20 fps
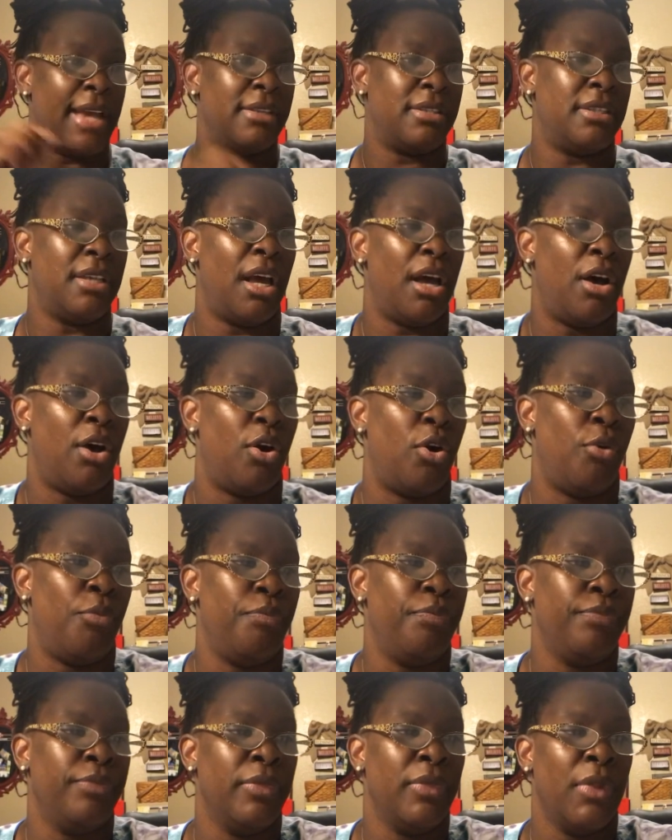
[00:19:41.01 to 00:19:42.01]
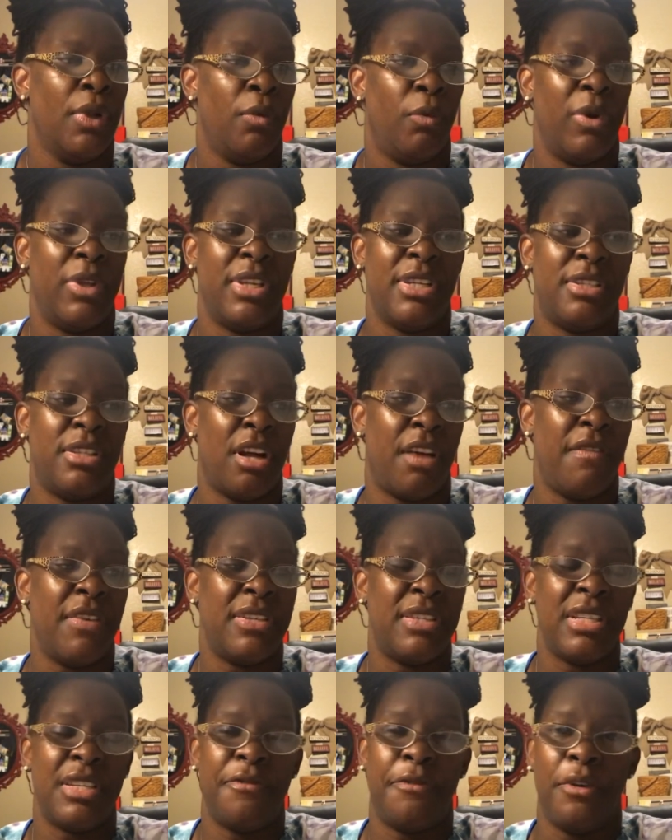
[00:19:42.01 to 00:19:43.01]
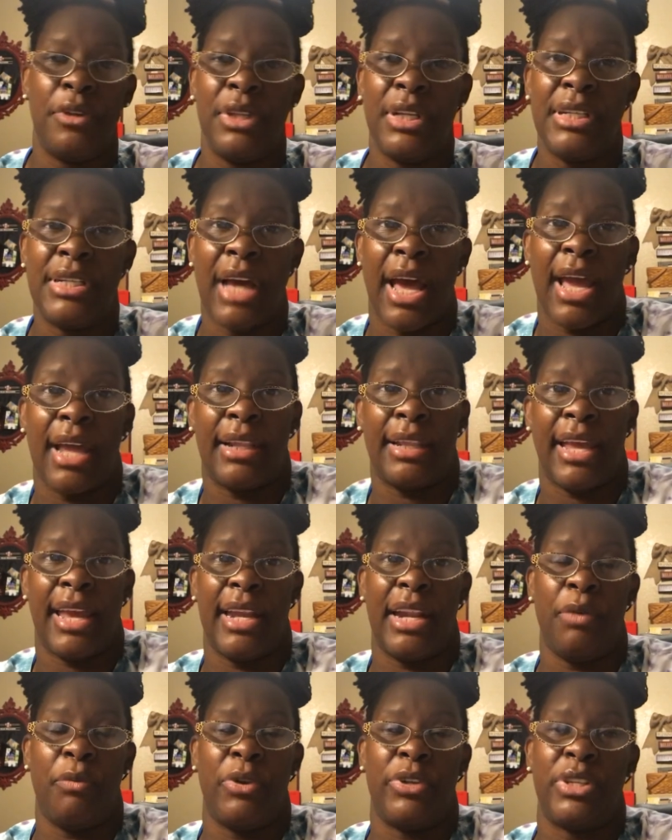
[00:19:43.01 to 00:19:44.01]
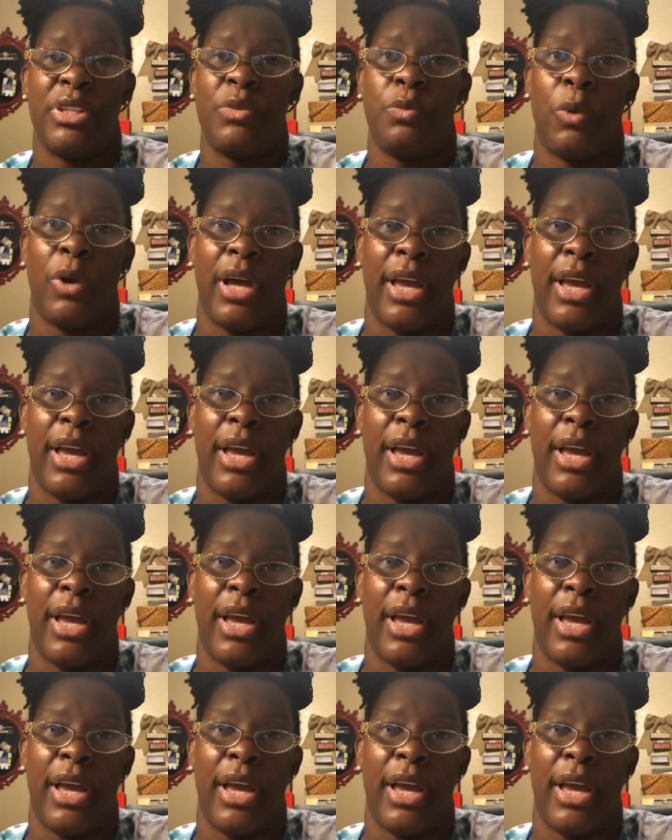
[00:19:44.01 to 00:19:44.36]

Okay, so when the cervix is fully dilated,